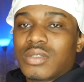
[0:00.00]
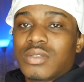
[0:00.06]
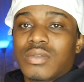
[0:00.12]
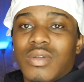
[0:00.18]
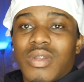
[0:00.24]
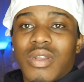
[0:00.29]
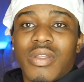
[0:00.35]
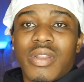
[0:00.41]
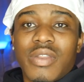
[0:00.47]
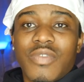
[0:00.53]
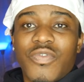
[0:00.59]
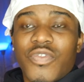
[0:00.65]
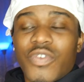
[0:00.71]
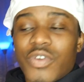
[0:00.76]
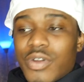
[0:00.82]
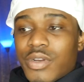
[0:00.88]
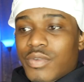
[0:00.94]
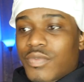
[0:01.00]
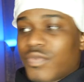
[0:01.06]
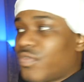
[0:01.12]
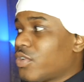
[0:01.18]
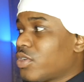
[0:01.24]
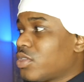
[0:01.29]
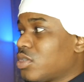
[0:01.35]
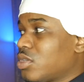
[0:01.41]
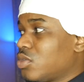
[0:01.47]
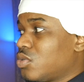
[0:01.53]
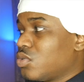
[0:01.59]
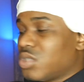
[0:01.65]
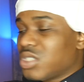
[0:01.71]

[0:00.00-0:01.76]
So without any fur further ado,